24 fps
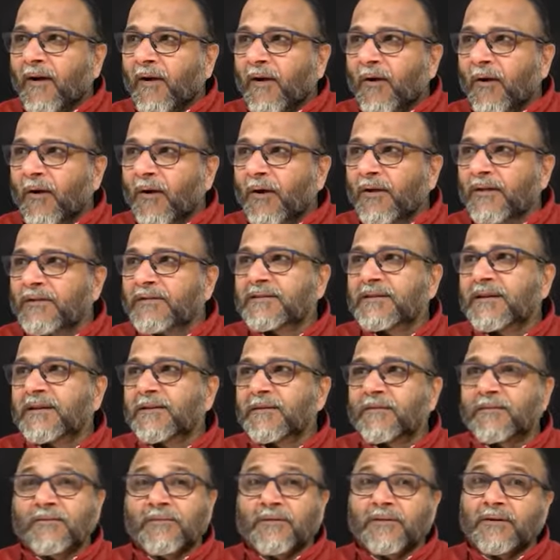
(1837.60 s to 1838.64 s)
All
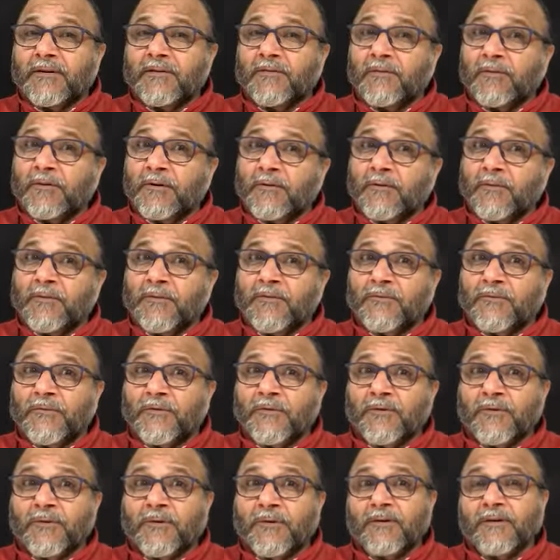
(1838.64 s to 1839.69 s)
we told you
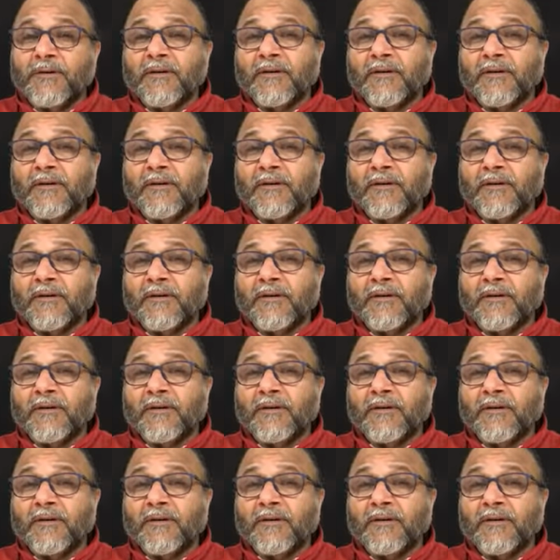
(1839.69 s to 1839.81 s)
before,